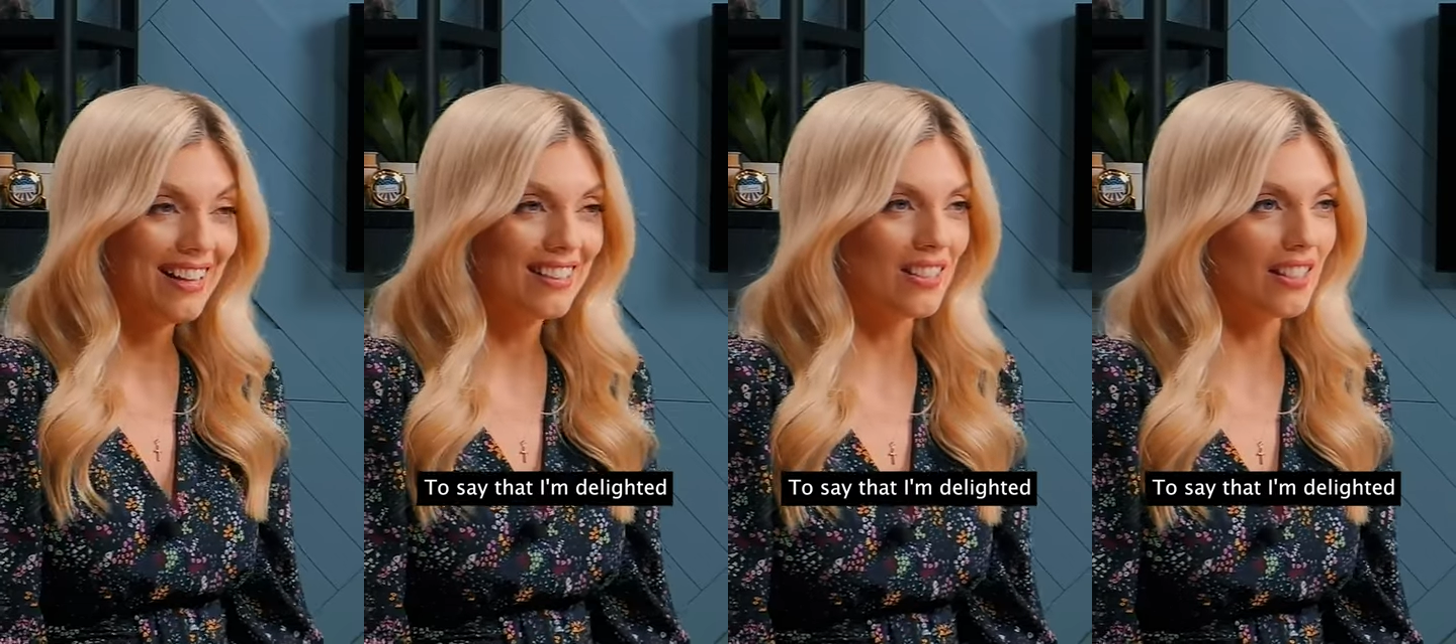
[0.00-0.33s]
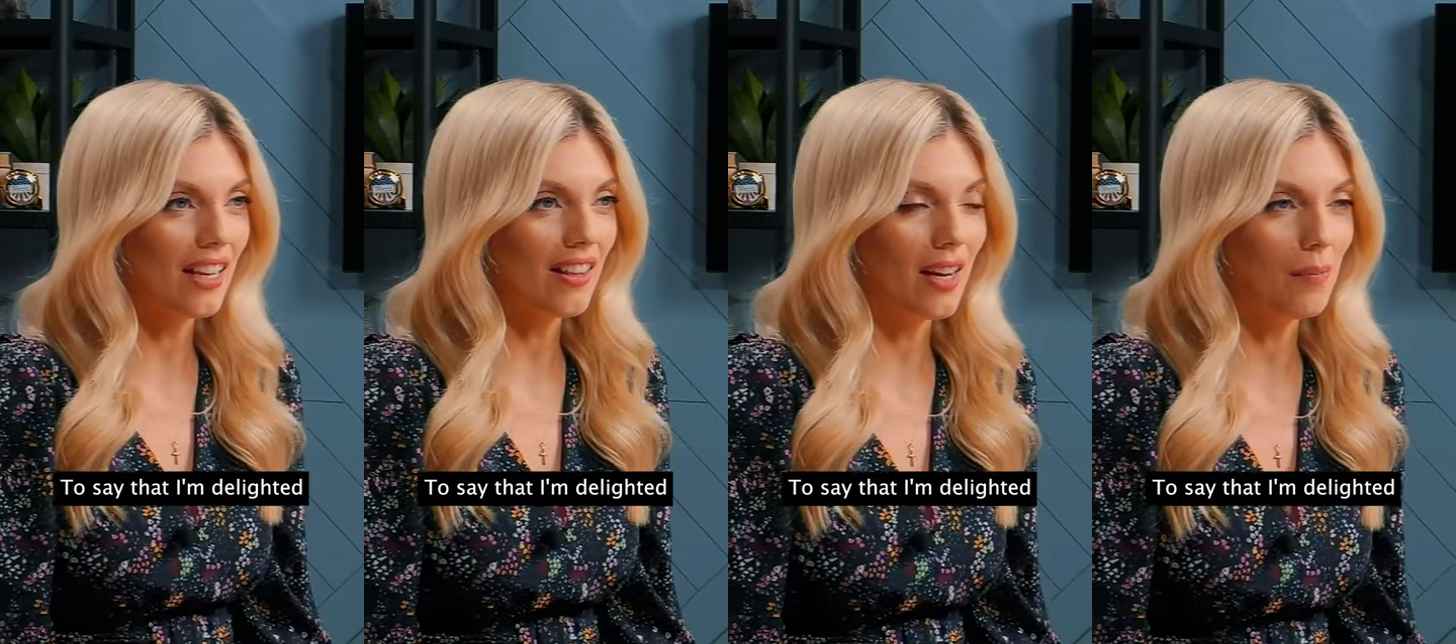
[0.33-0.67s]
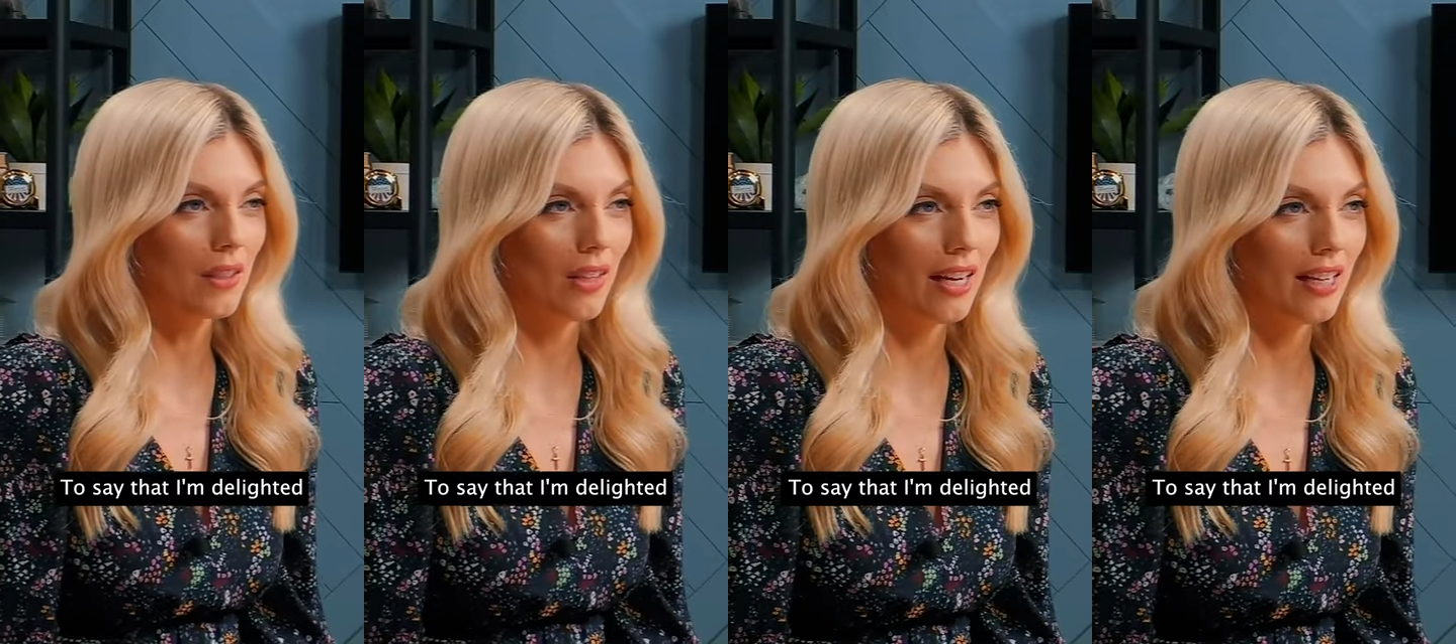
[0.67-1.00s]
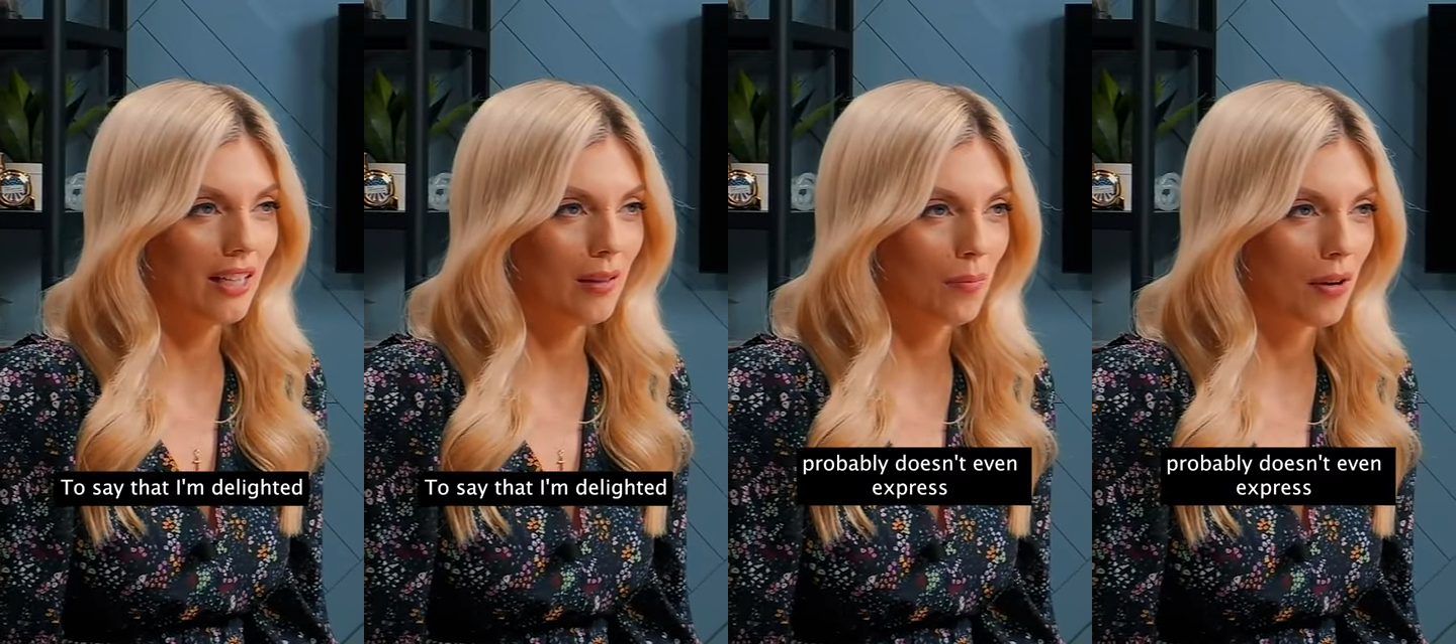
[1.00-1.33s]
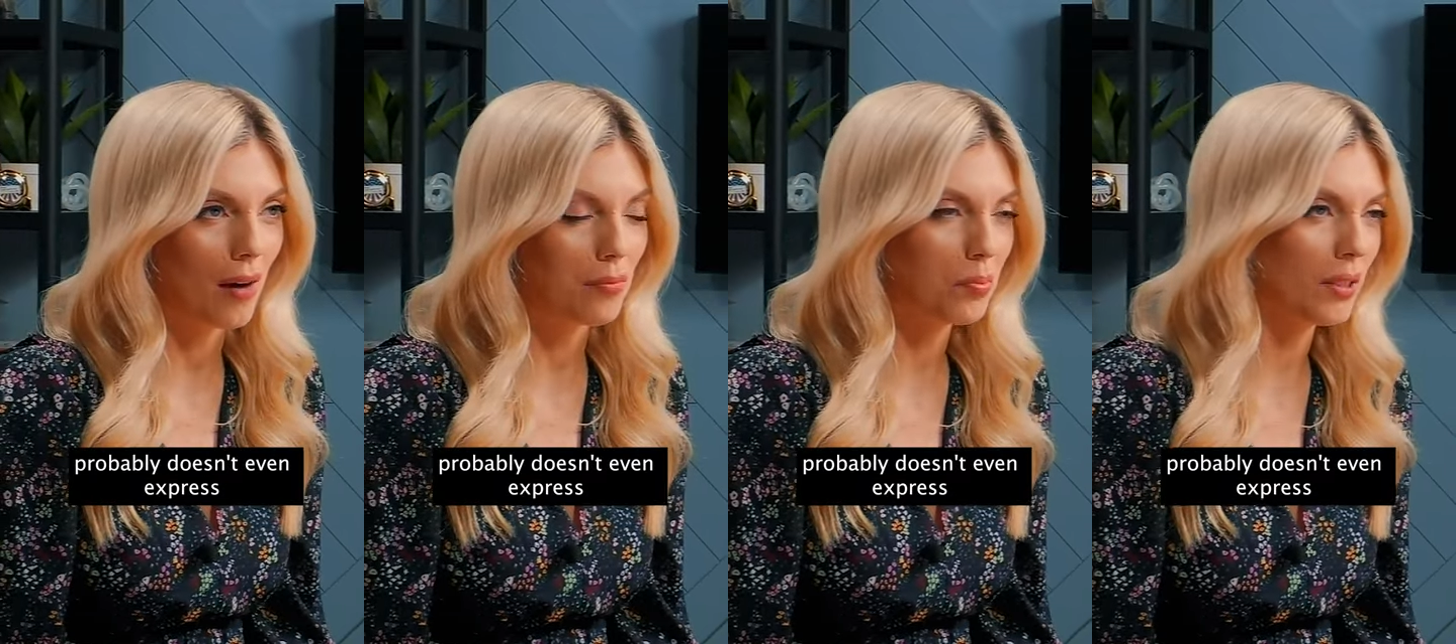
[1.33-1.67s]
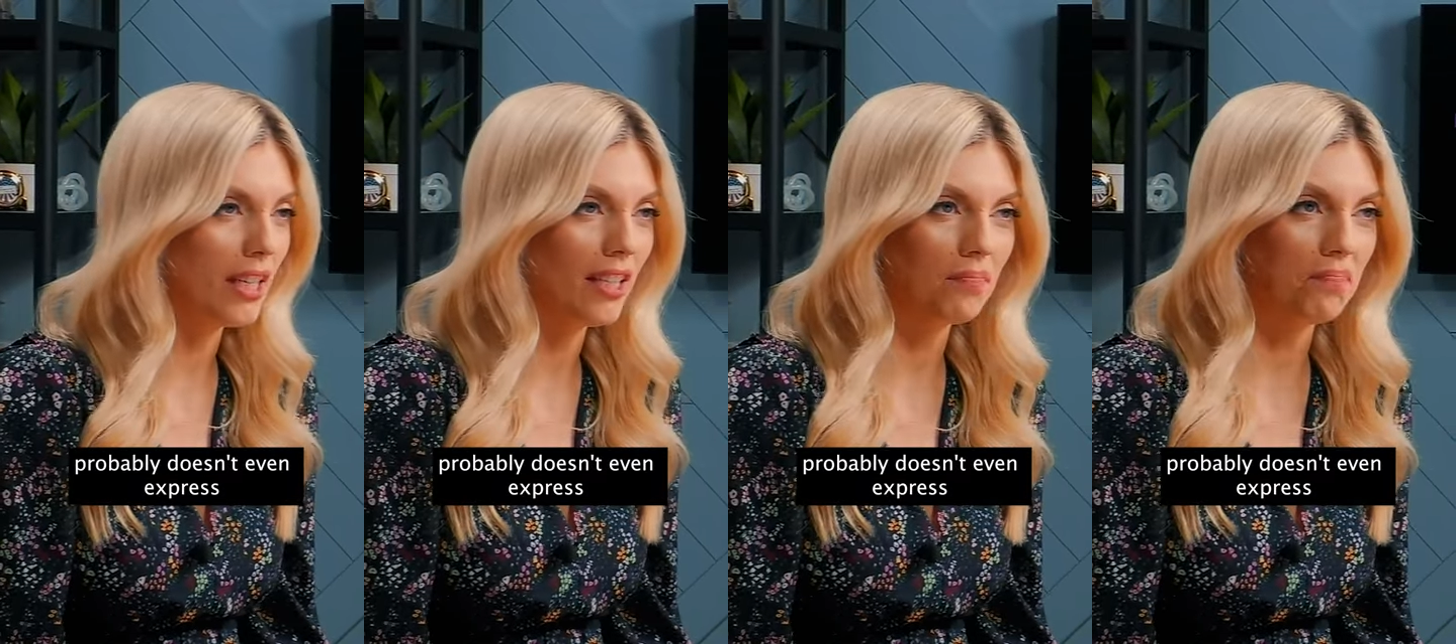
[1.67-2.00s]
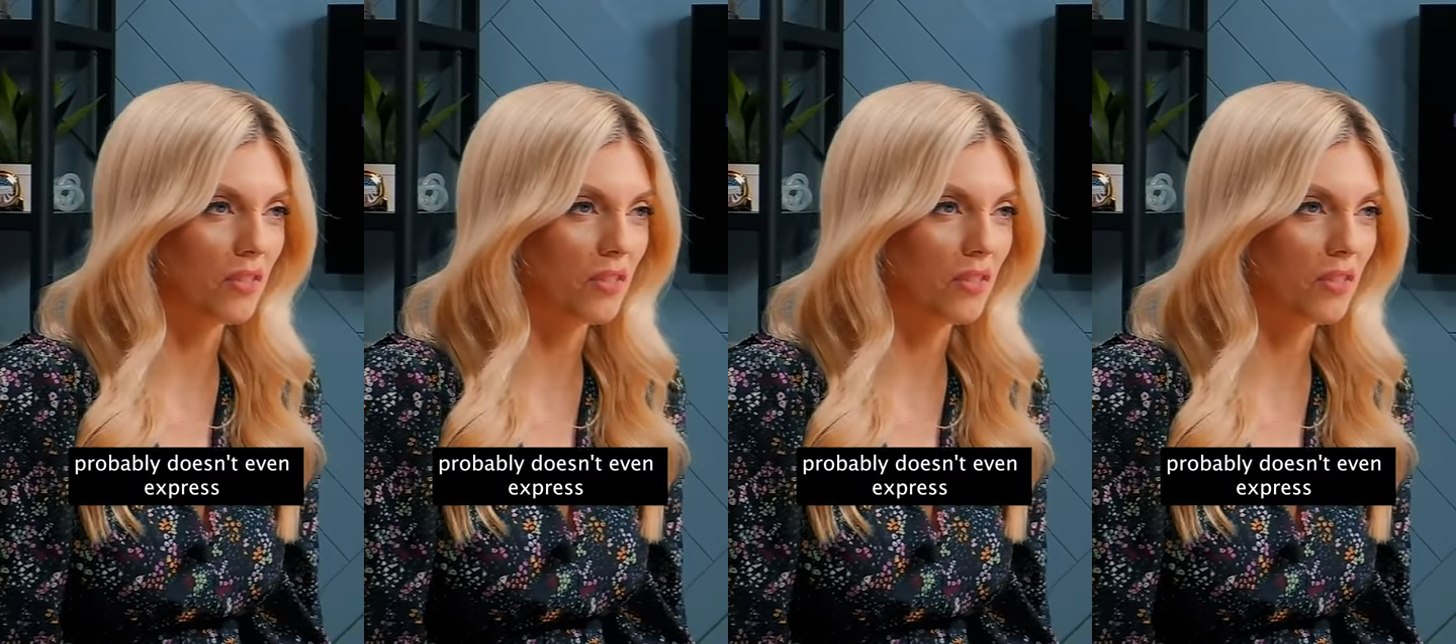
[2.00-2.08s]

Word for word: To say that I'm delighted probably